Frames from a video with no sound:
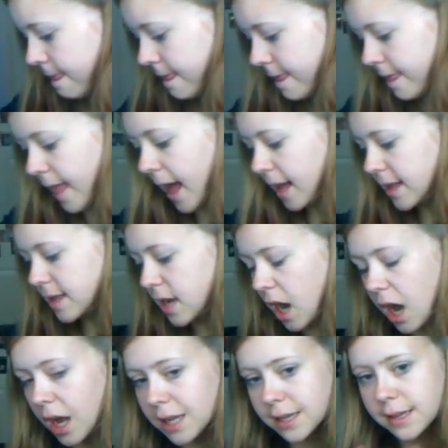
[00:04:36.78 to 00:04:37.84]
Next
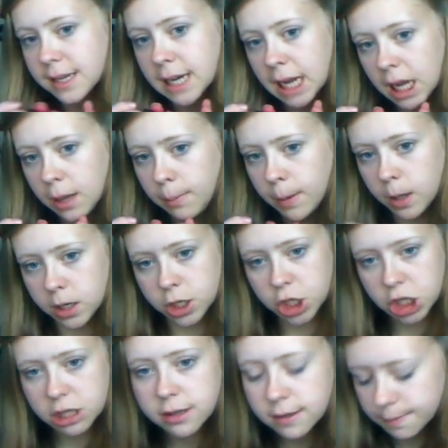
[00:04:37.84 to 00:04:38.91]
are the nail
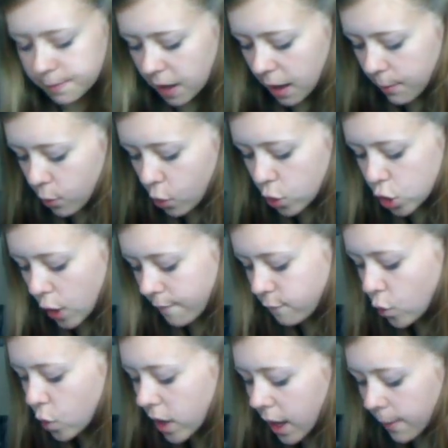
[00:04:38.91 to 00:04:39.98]
polishes. I bought
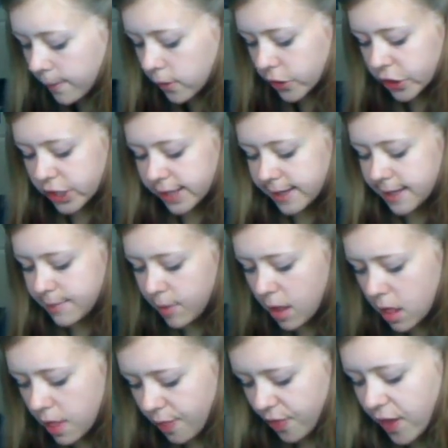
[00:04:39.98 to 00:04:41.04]
4 nail polishes this
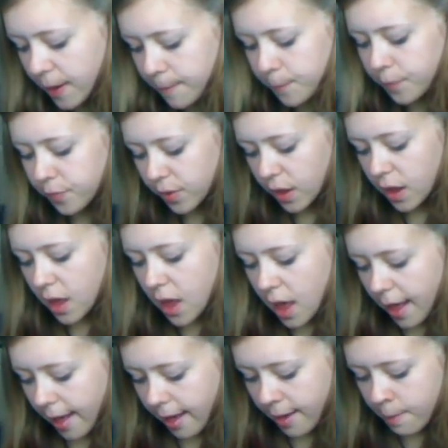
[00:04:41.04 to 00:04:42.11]

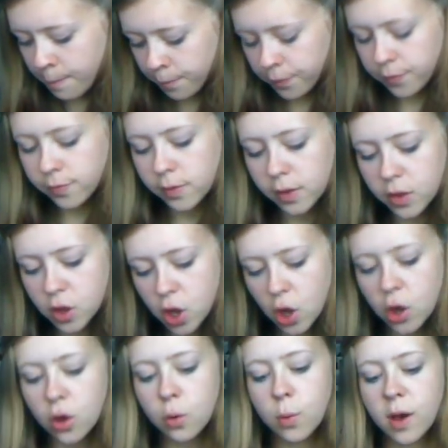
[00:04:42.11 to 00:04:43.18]
month.
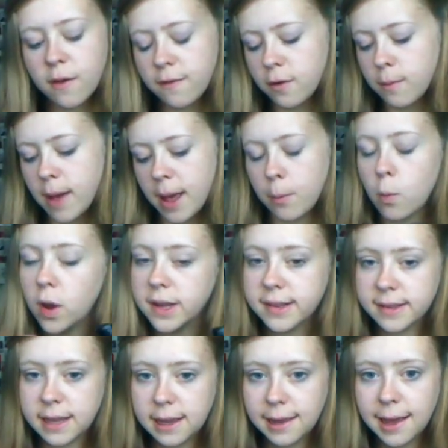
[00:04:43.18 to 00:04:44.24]
Two were from
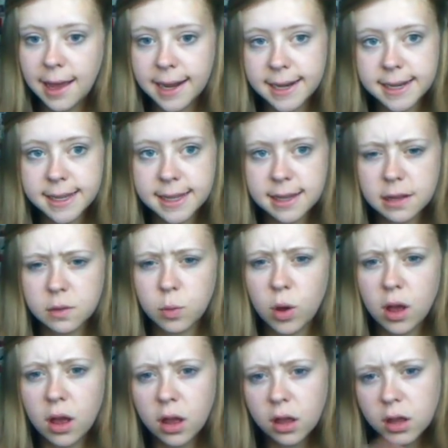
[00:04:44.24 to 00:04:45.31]
NYC, and these
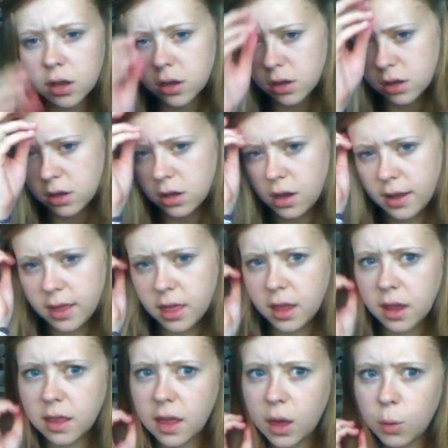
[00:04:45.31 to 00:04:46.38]
were, I
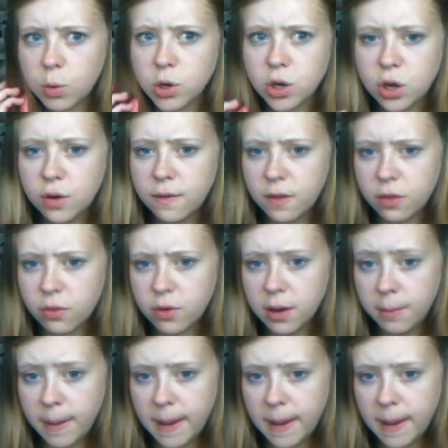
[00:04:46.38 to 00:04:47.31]
think they were 2 for £3.